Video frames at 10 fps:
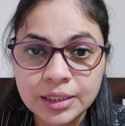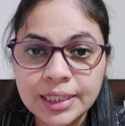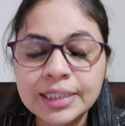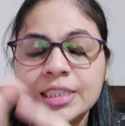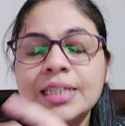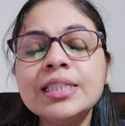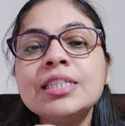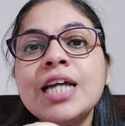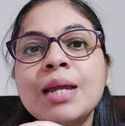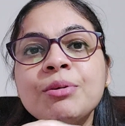get set the
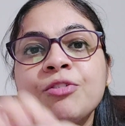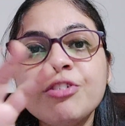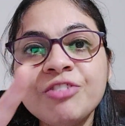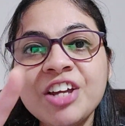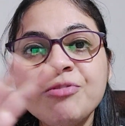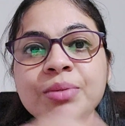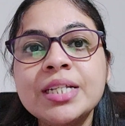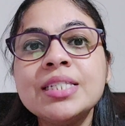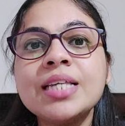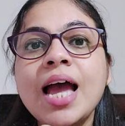timer for 5
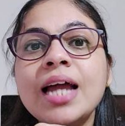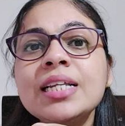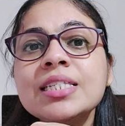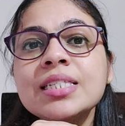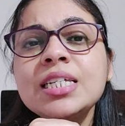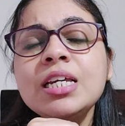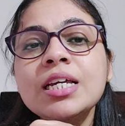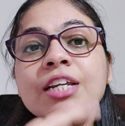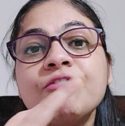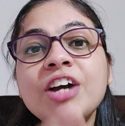minutes and see
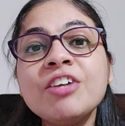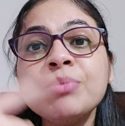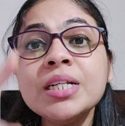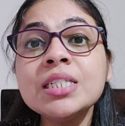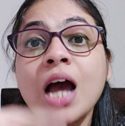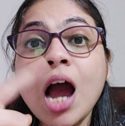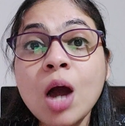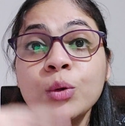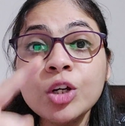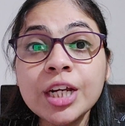in 5 minutes
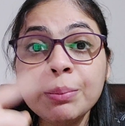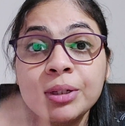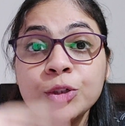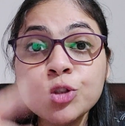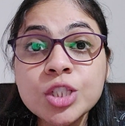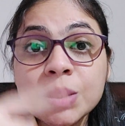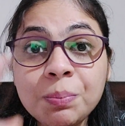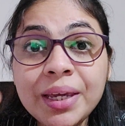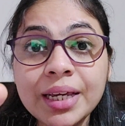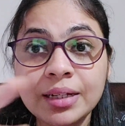how you're able to
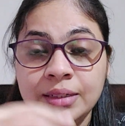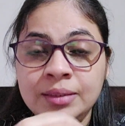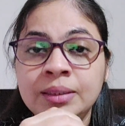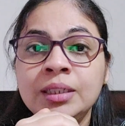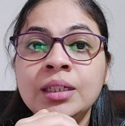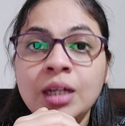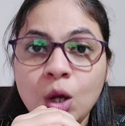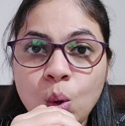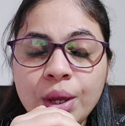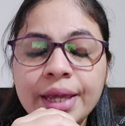speak.
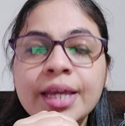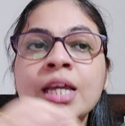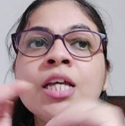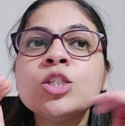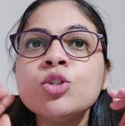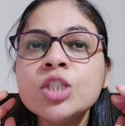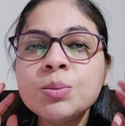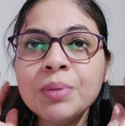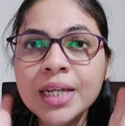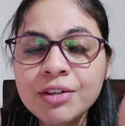Okay, so
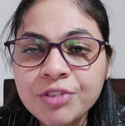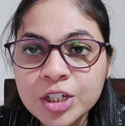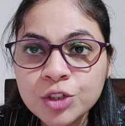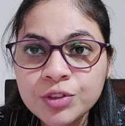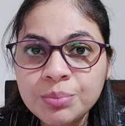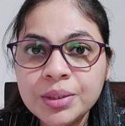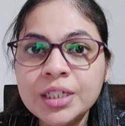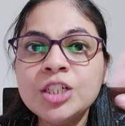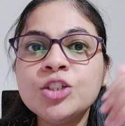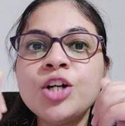speak in front of the
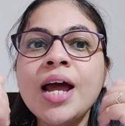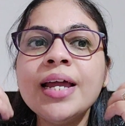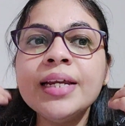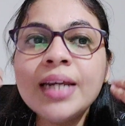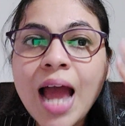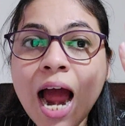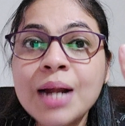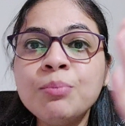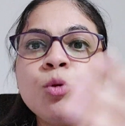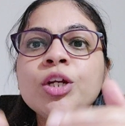mirror, try and
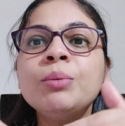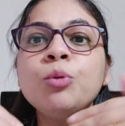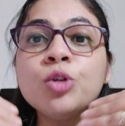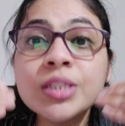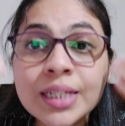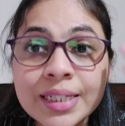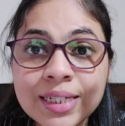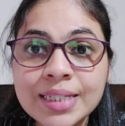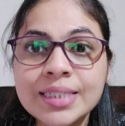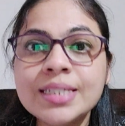add more and more
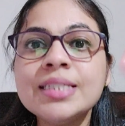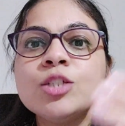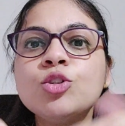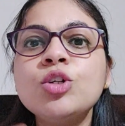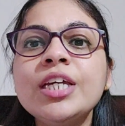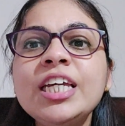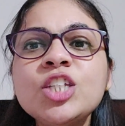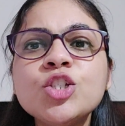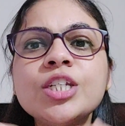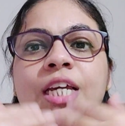sentences.
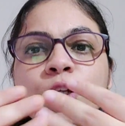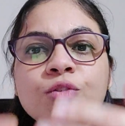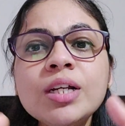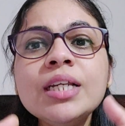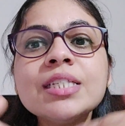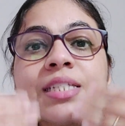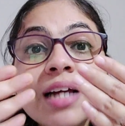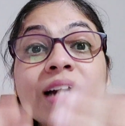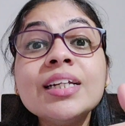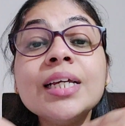Each day you will
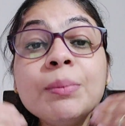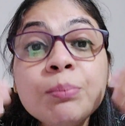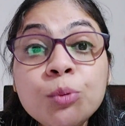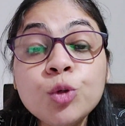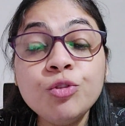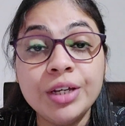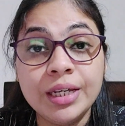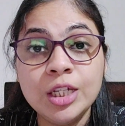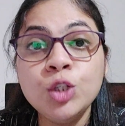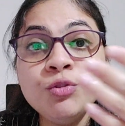start
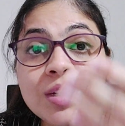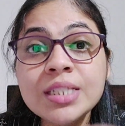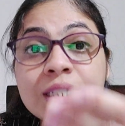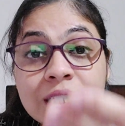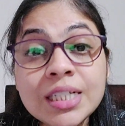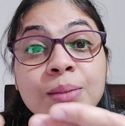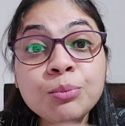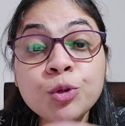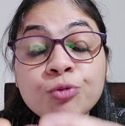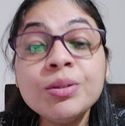improving, you will see the
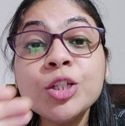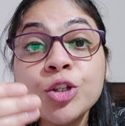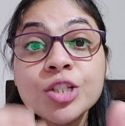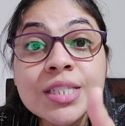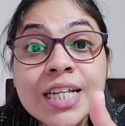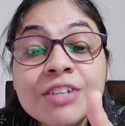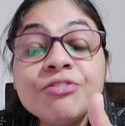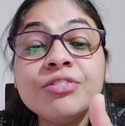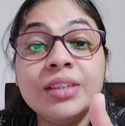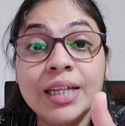improvement yourself
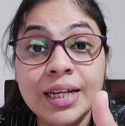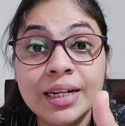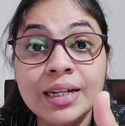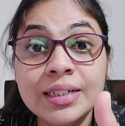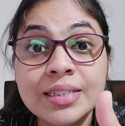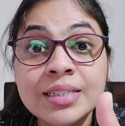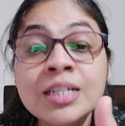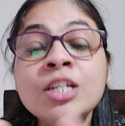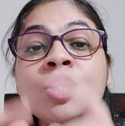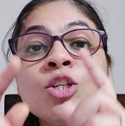there, guys.
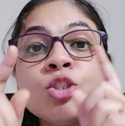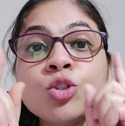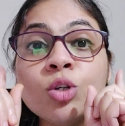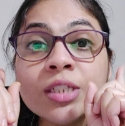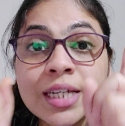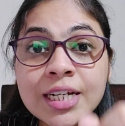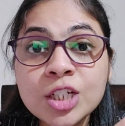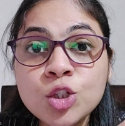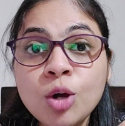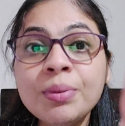So take a
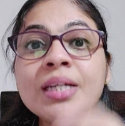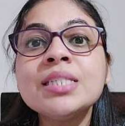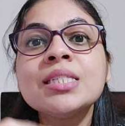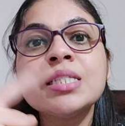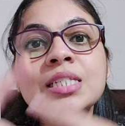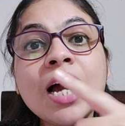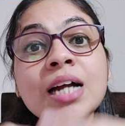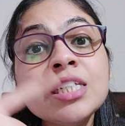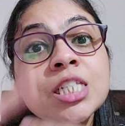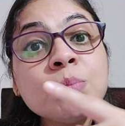topic,
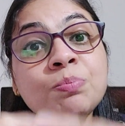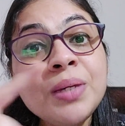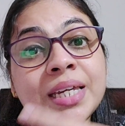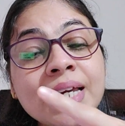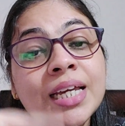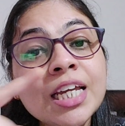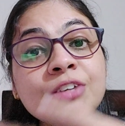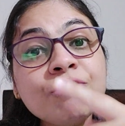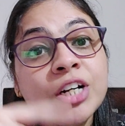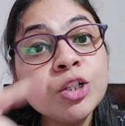start speaking
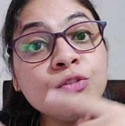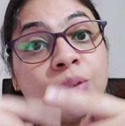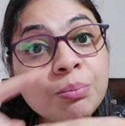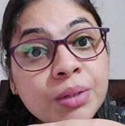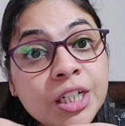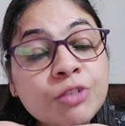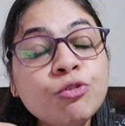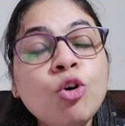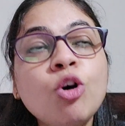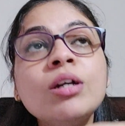in front of the mirror
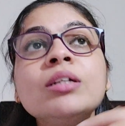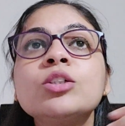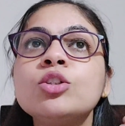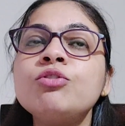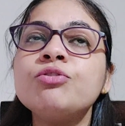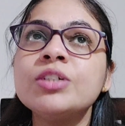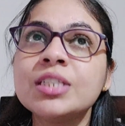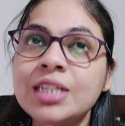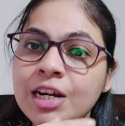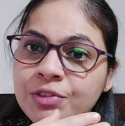for, first
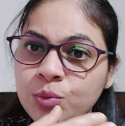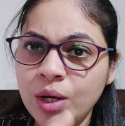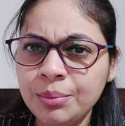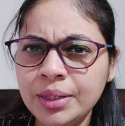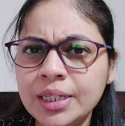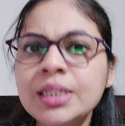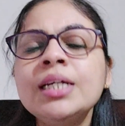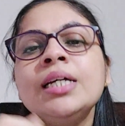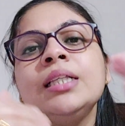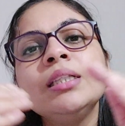start with 1 minute,
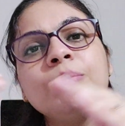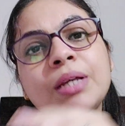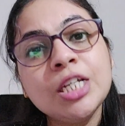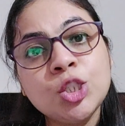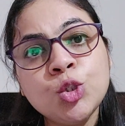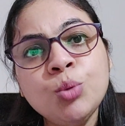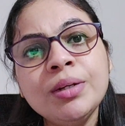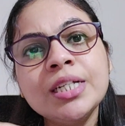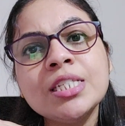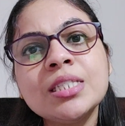make it 2
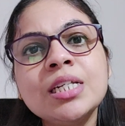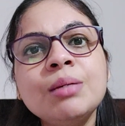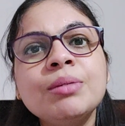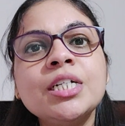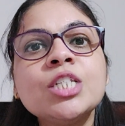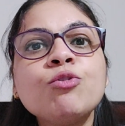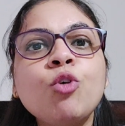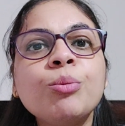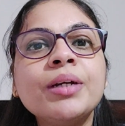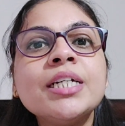minutes, 3 minutes,
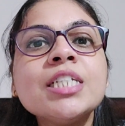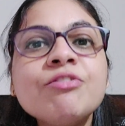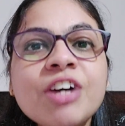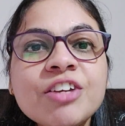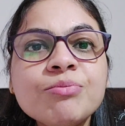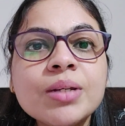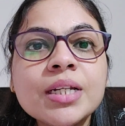4 minutes, and 5